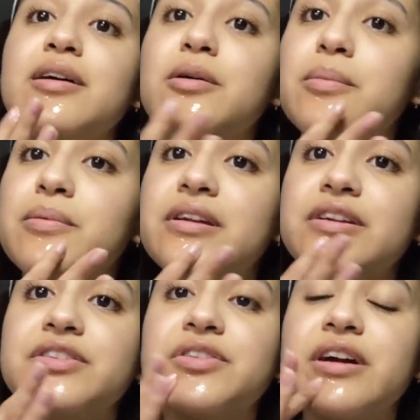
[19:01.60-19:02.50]
hope when
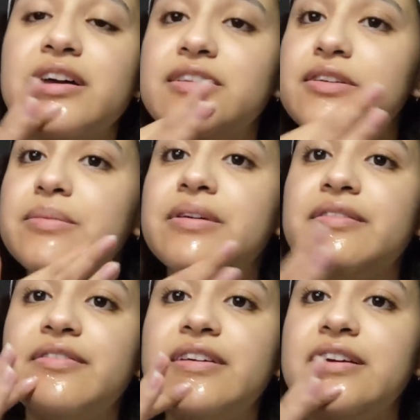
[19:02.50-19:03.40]
it dries on my
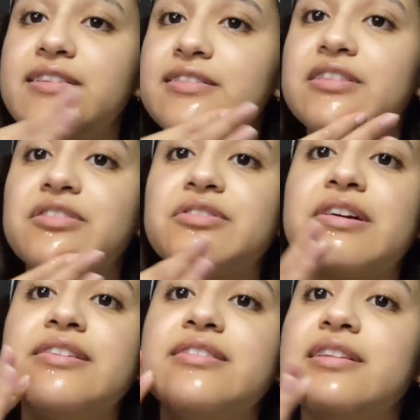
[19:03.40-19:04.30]
face, it
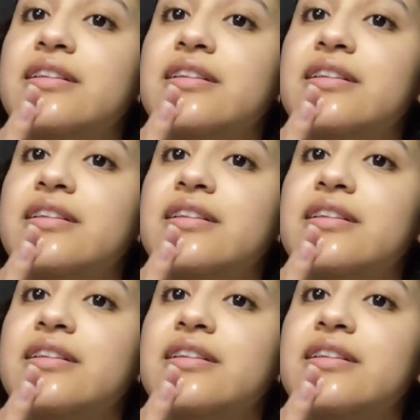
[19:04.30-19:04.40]
dries